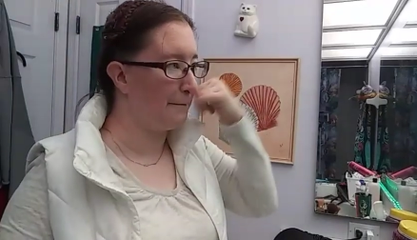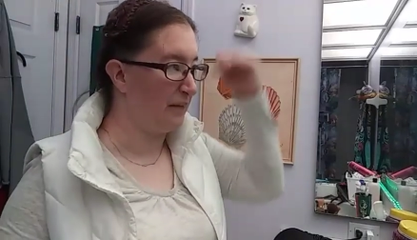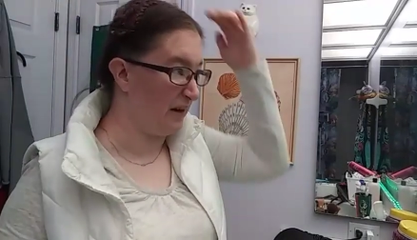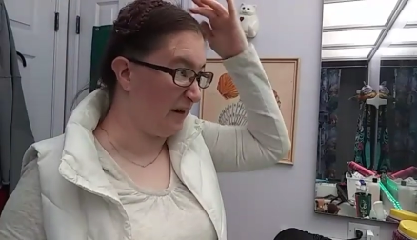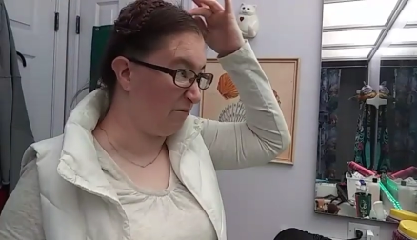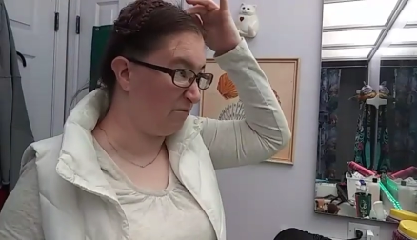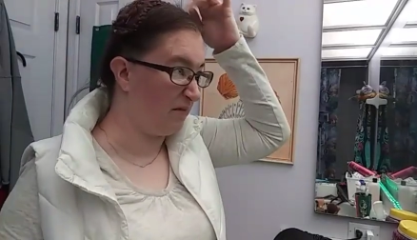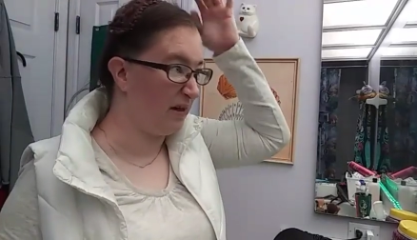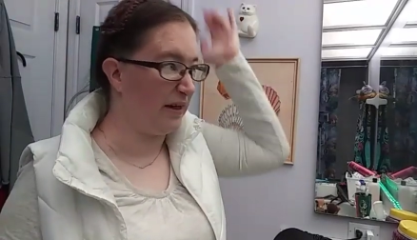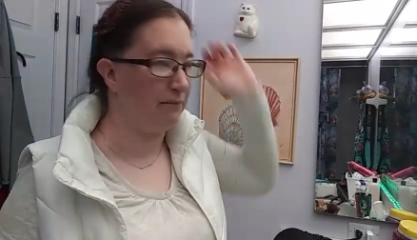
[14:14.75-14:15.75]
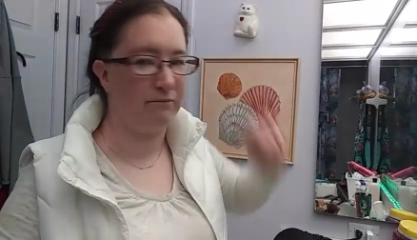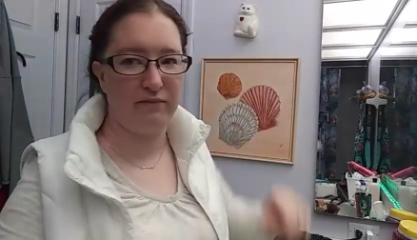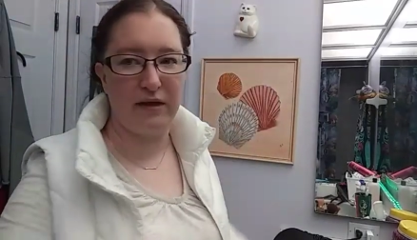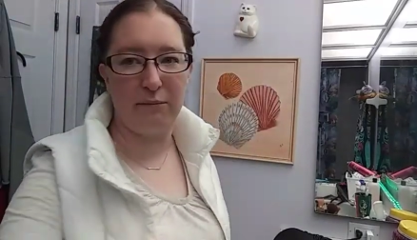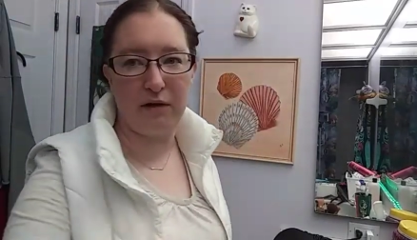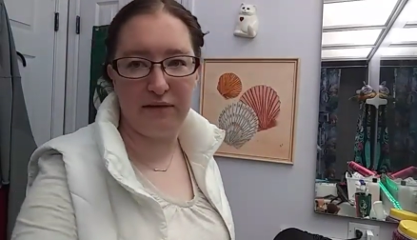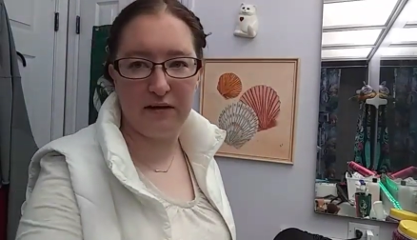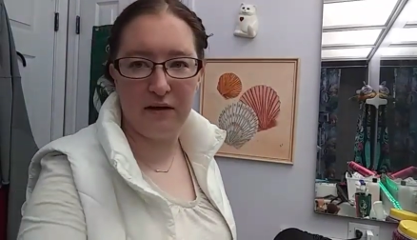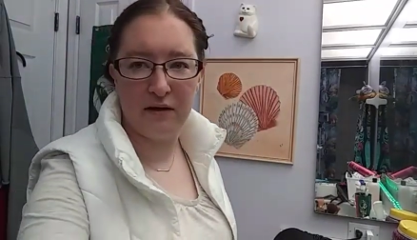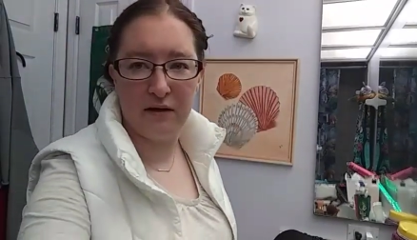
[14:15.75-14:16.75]
All right. Again, not
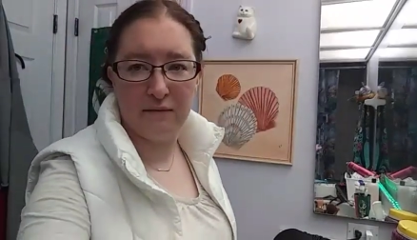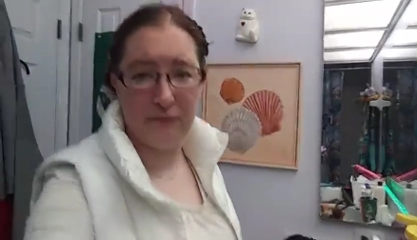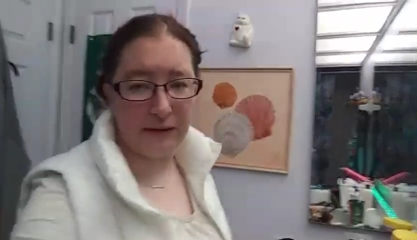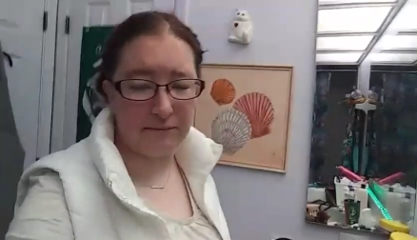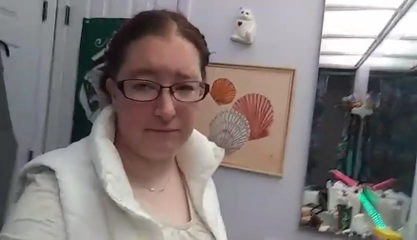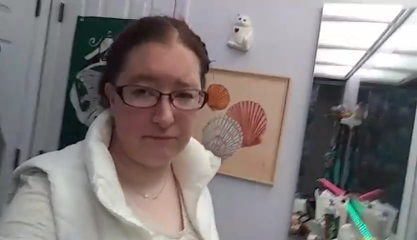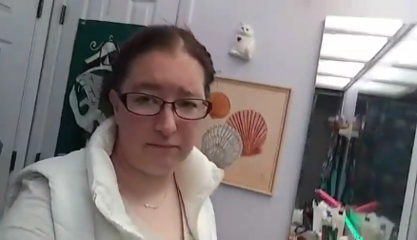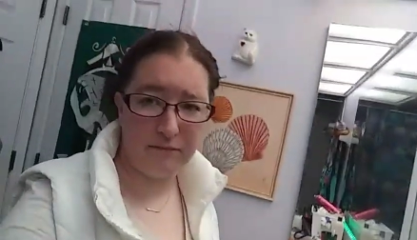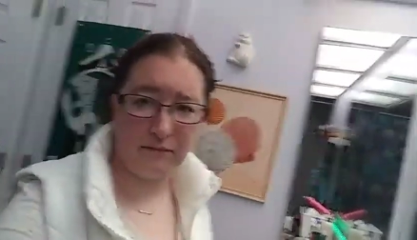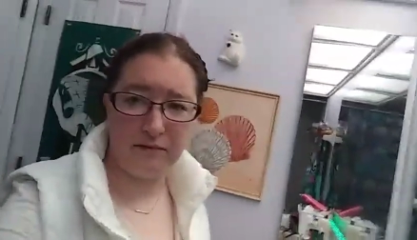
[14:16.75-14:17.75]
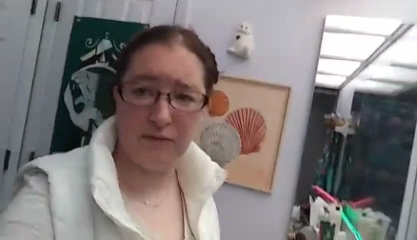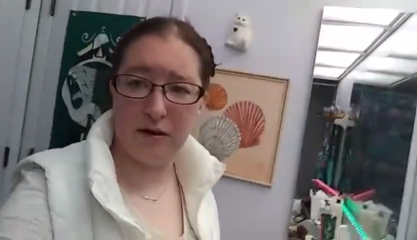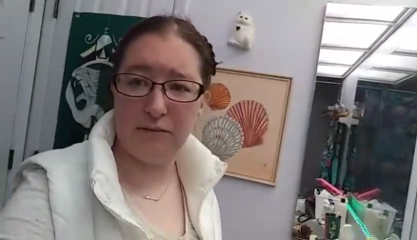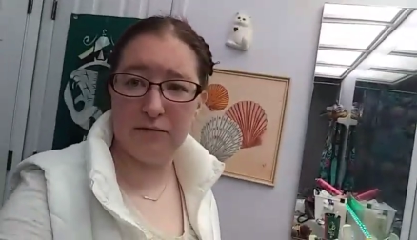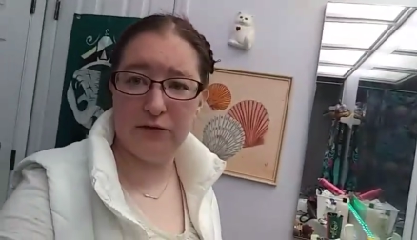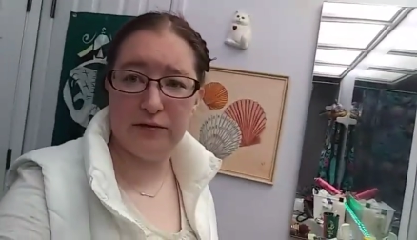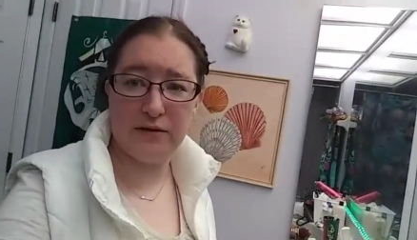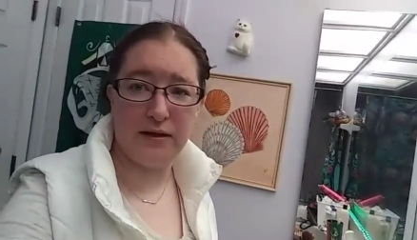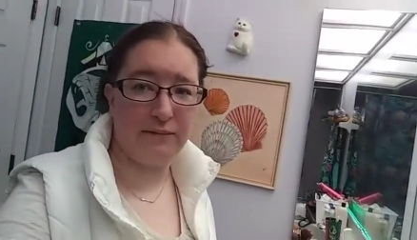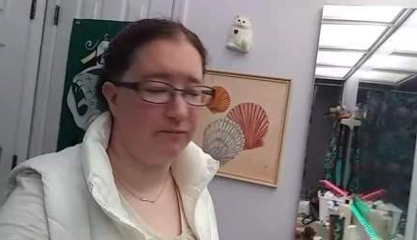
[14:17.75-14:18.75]
perfect, but for what I'm doing
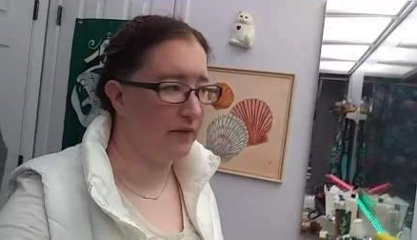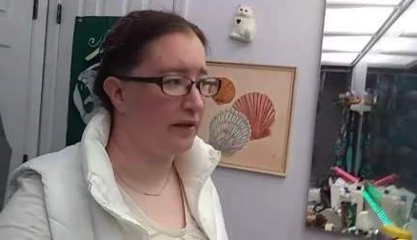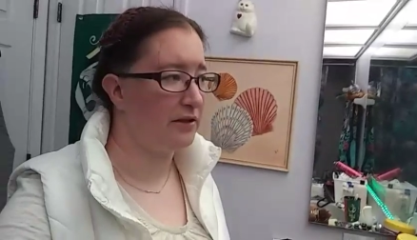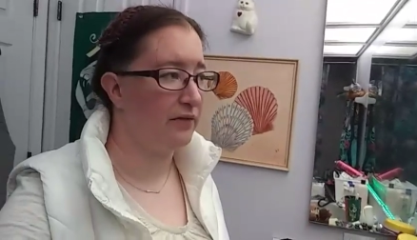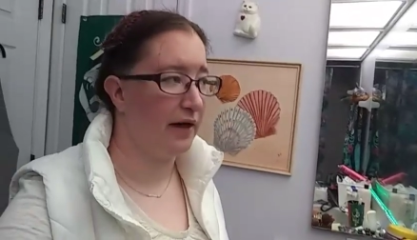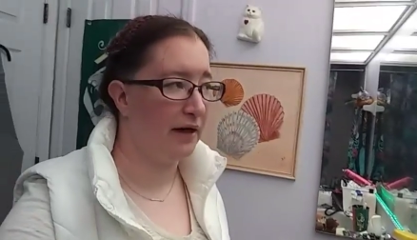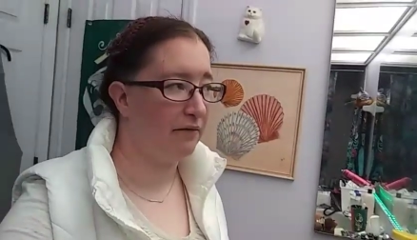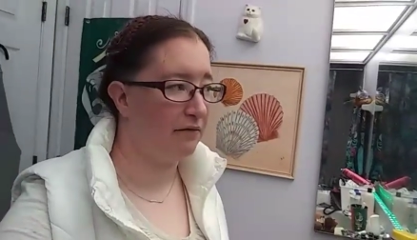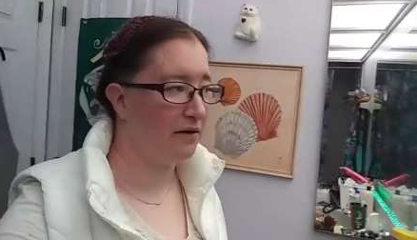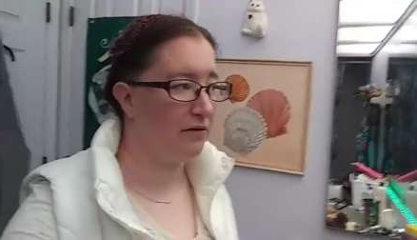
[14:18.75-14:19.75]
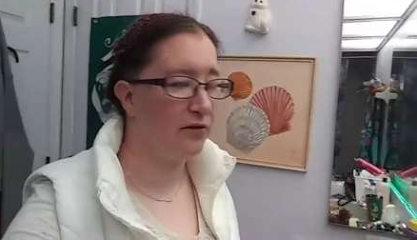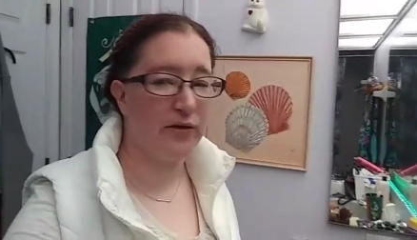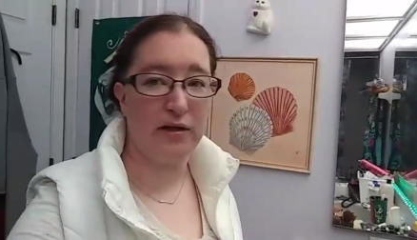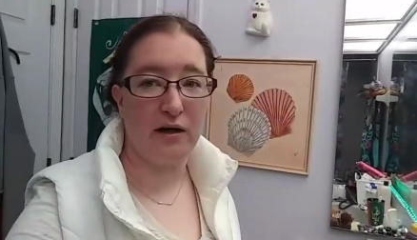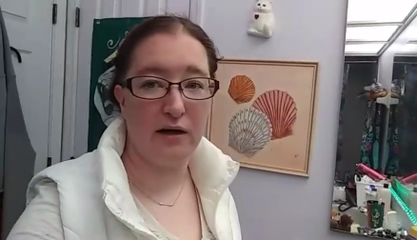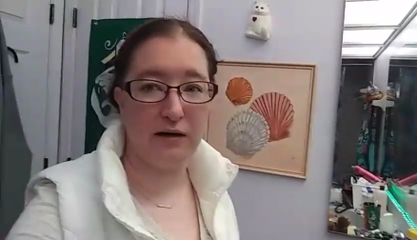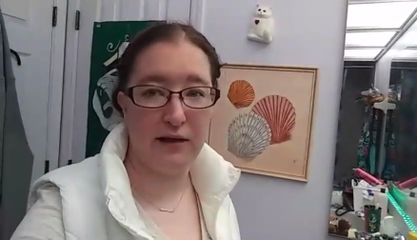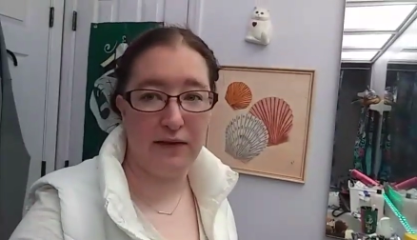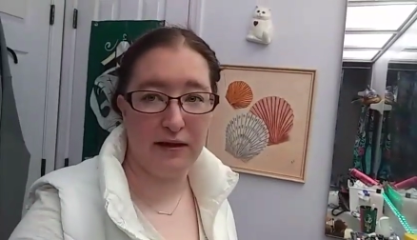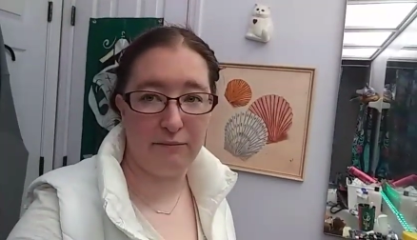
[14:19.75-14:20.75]
today, it's fine. If I was going to a con, I
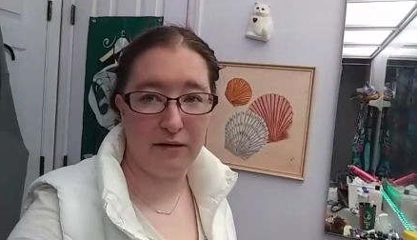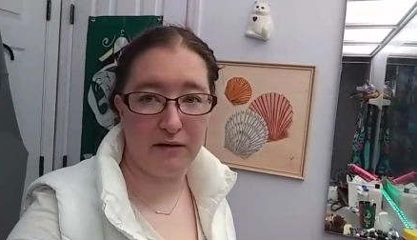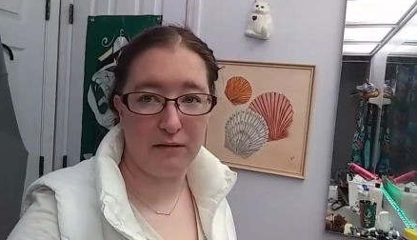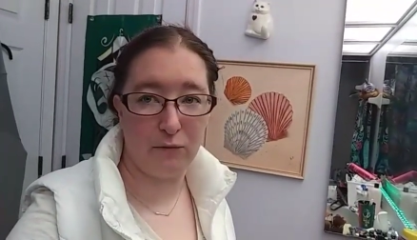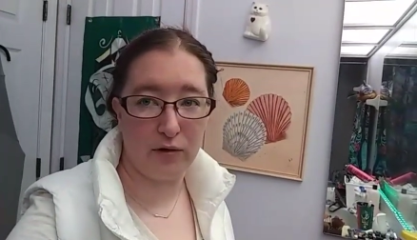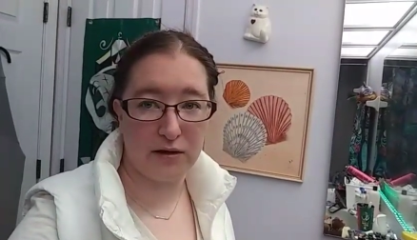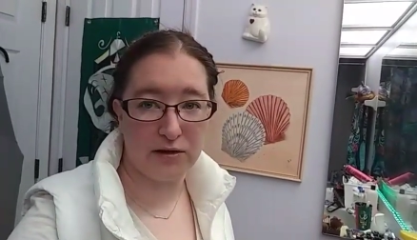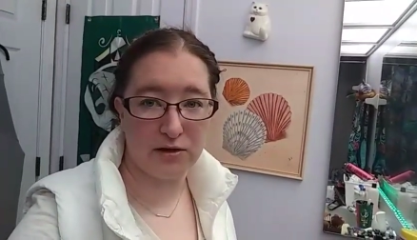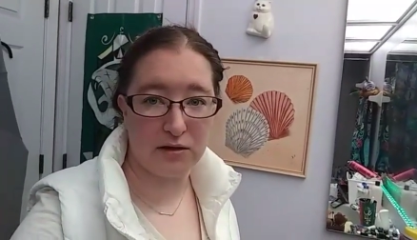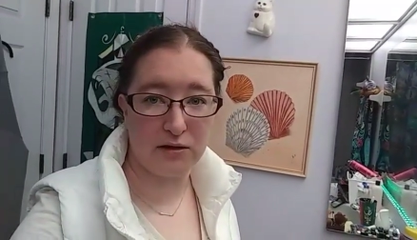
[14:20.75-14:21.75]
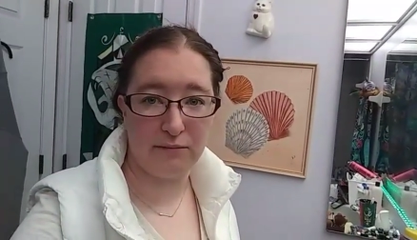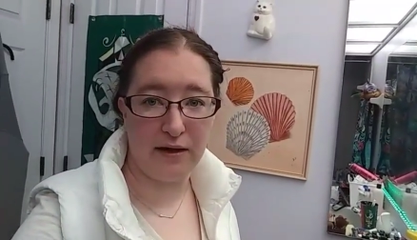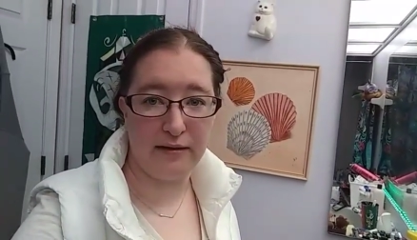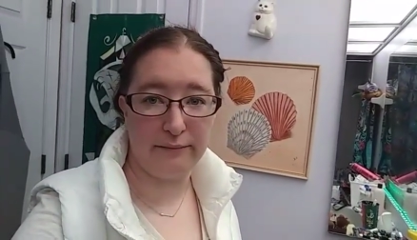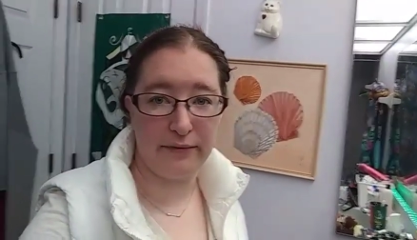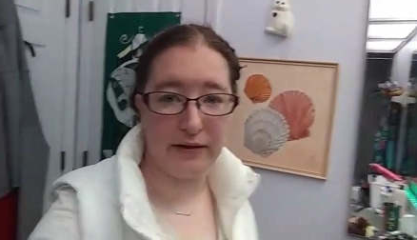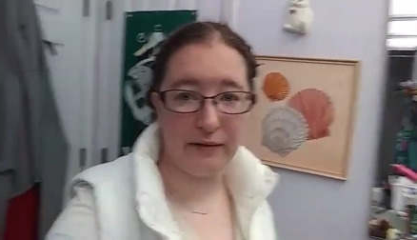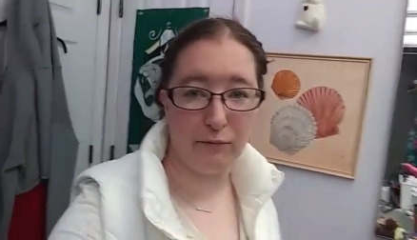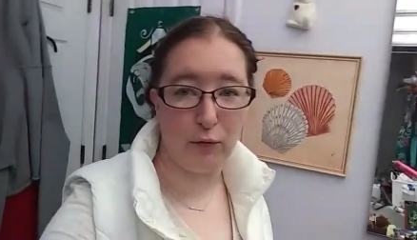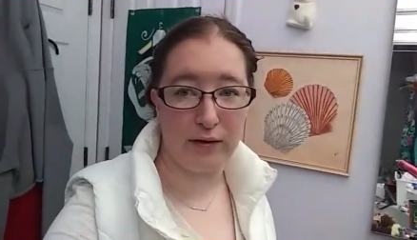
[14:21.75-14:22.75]
think I'd be a little more concerned about it
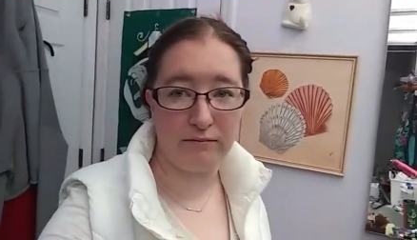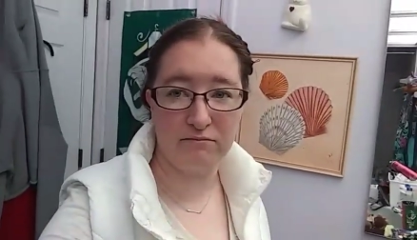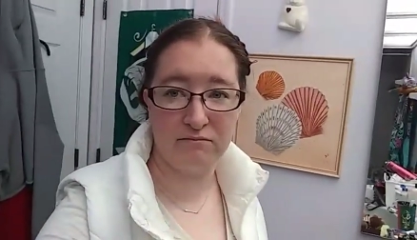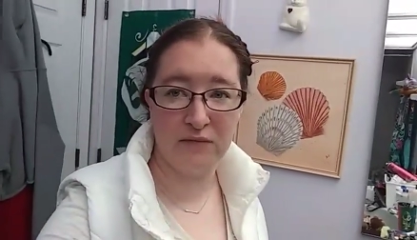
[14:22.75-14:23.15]
being more